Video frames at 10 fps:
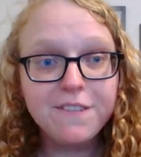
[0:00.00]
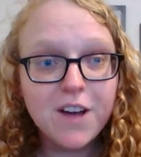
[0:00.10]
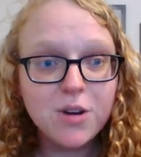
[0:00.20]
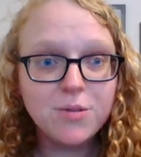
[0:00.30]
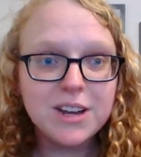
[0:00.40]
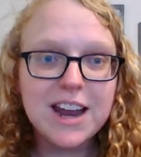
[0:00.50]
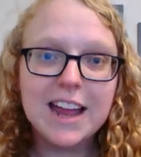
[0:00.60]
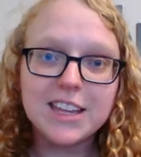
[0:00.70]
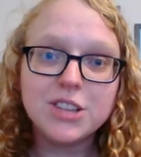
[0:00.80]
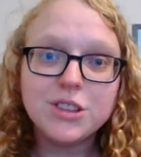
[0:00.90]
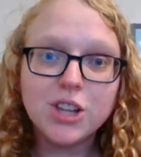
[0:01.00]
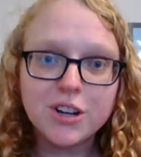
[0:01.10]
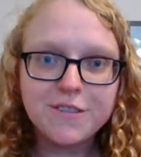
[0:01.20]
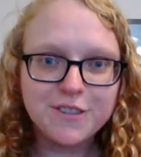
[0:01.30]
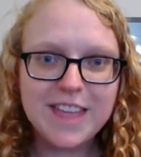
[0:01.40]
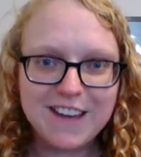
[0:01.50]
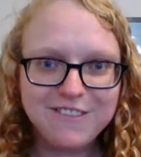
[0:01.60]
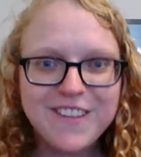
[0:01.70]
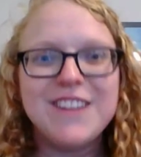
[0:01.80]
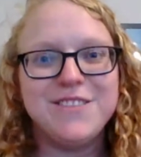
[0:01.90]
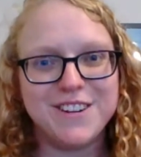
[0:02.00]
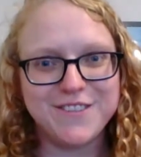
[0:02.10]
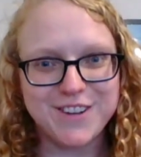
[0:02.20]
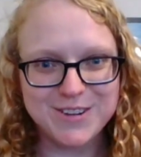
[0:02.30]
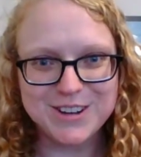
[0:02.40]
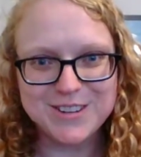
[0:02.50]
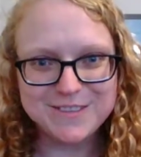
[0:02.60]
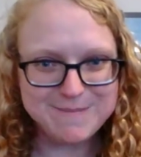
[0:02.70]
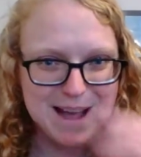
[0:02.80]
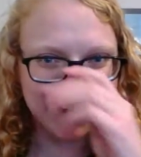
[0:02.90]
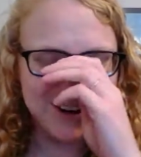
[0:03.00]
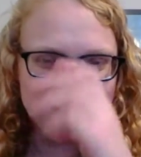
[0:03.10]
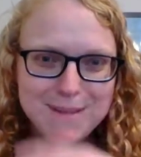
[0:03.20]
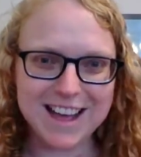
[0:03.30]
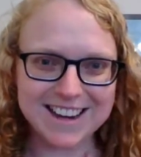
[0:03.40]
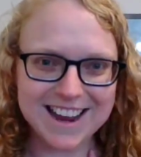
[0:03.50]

phone and I can look for that favorite photo of my grandma and I